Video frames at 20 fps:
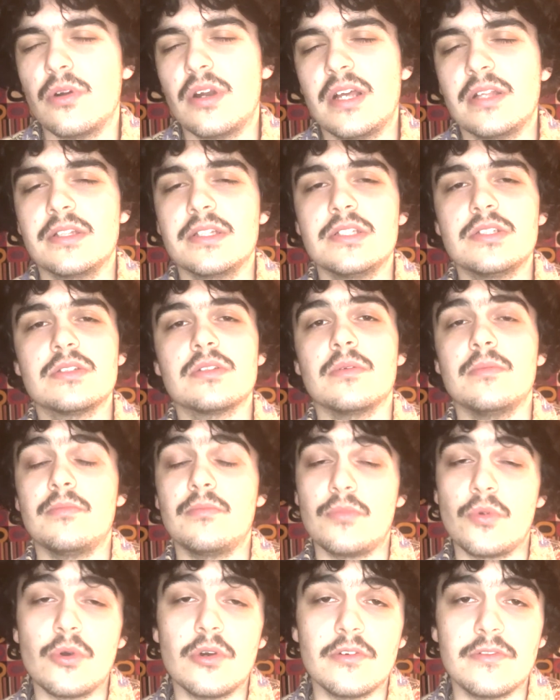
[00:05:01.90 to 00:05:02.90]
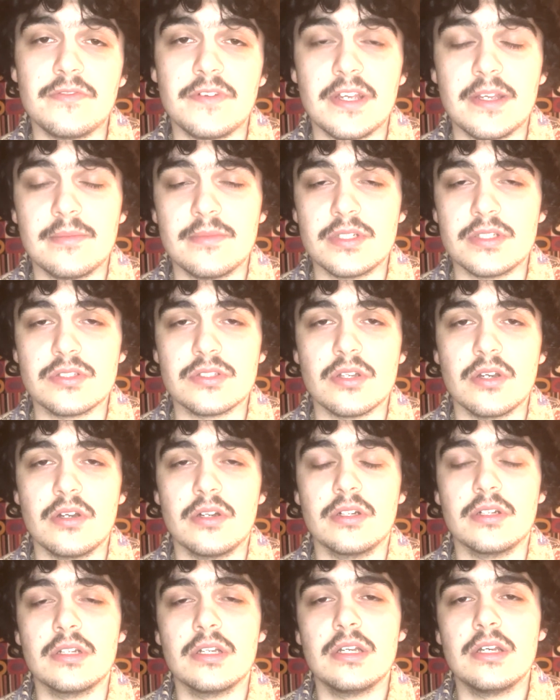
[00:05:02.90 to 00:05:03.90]
at least more famous
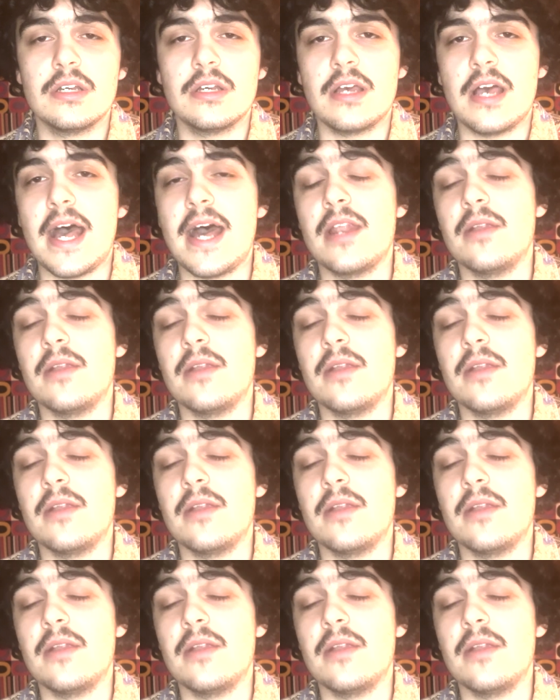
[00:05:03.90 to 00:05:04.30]
song, had